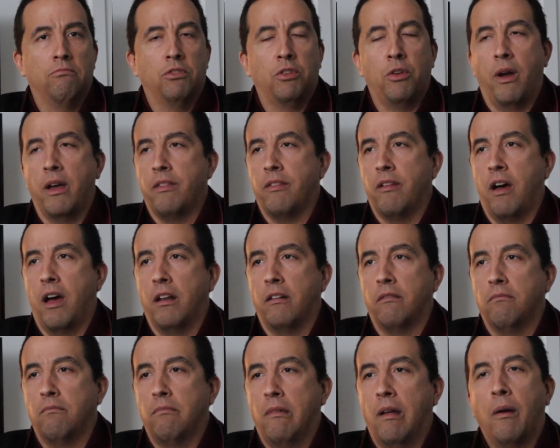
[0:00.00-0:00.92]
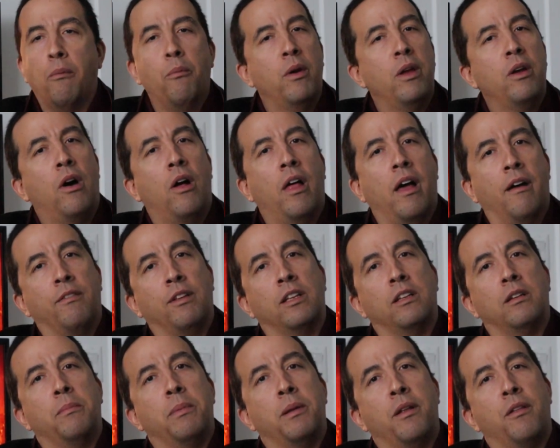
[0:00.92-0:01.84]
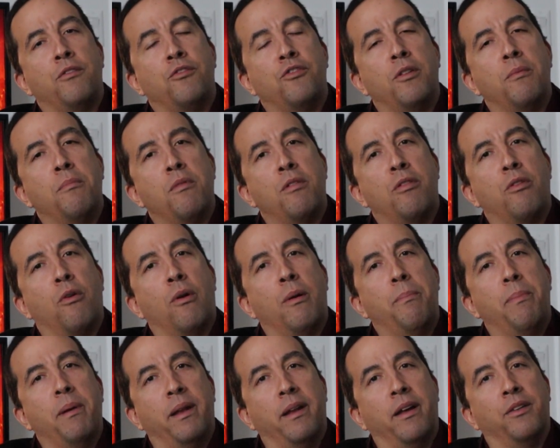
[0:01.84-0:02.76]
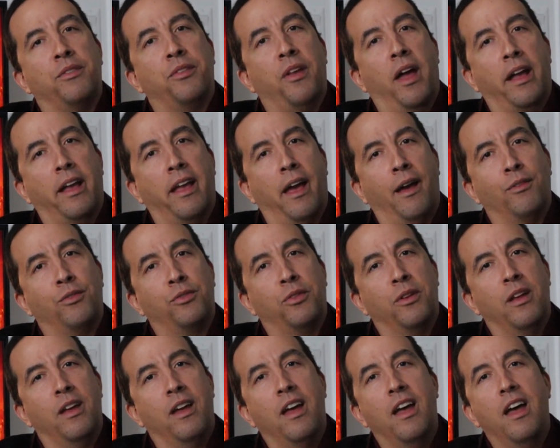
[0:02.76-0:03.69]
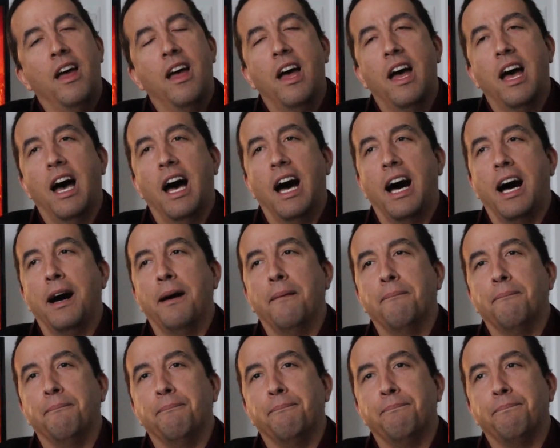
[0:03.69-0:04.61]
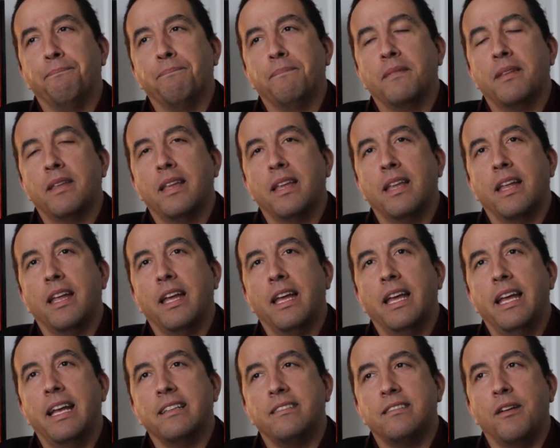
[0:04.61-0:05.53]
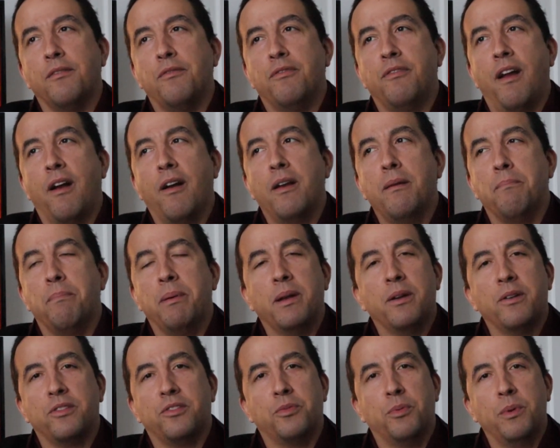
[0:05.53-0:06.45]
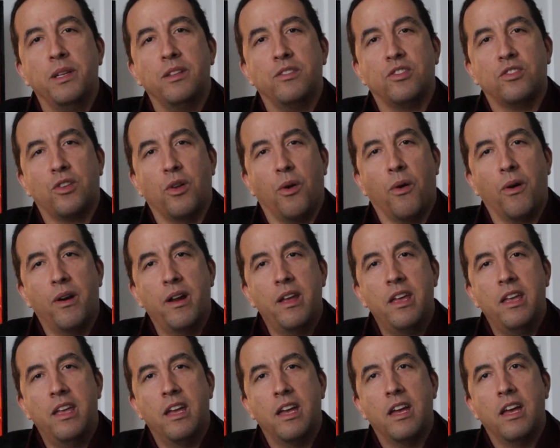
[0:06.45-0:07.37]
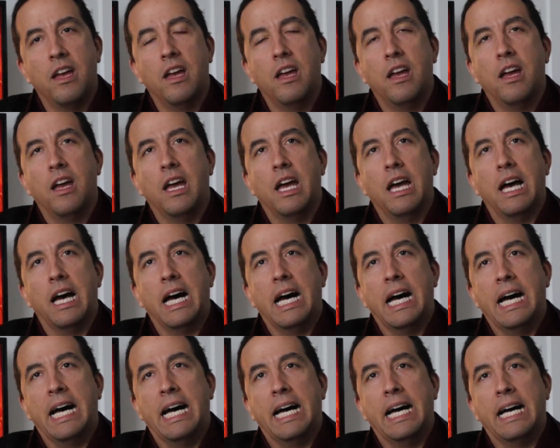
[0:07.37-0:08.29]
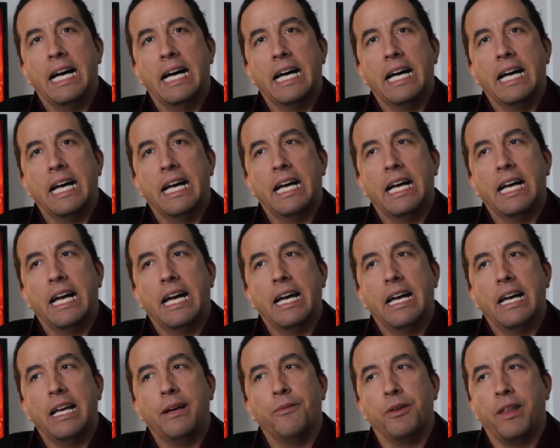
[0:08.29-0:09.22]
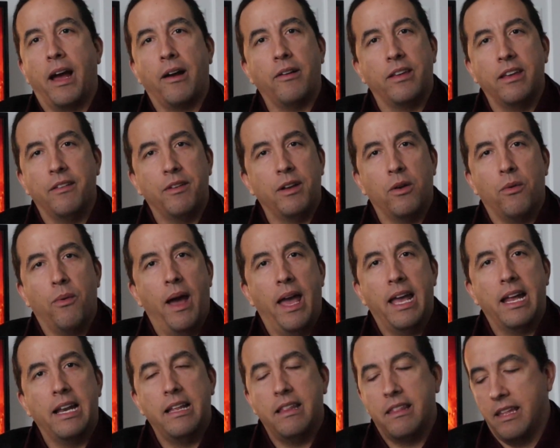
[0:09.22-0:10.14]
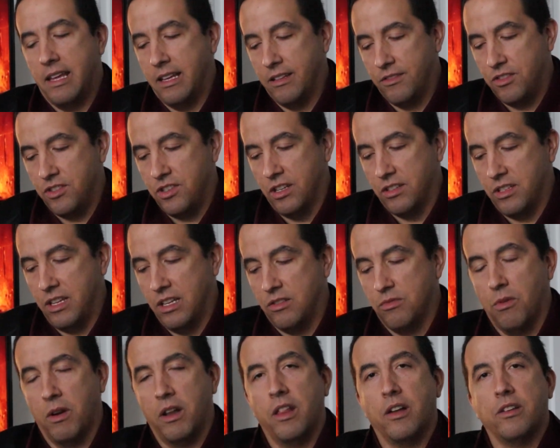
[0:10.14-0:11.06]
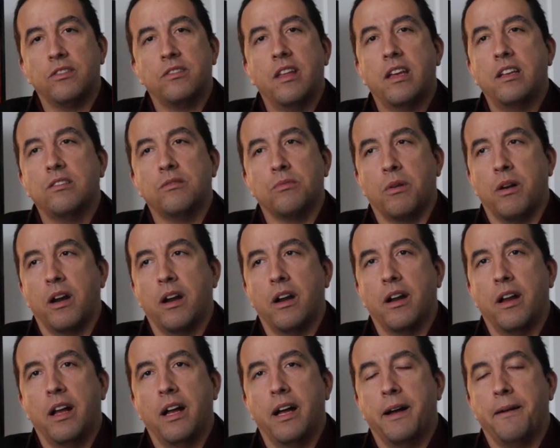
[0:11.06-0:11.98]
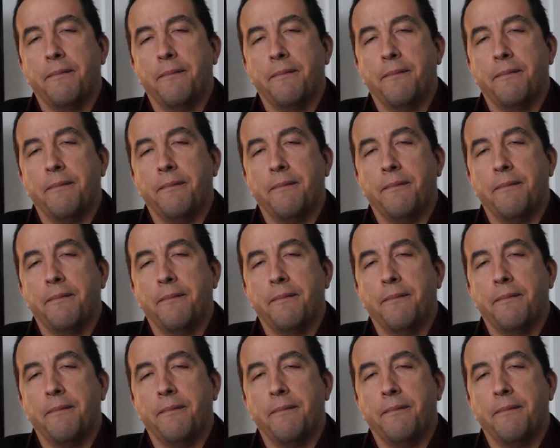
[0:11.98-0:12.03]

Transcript: So I thought, we all have a little bit of Jim Thorpe in us, I guess. It's a very bittersweet story. Without giving away anything, it's just, it's one of those things where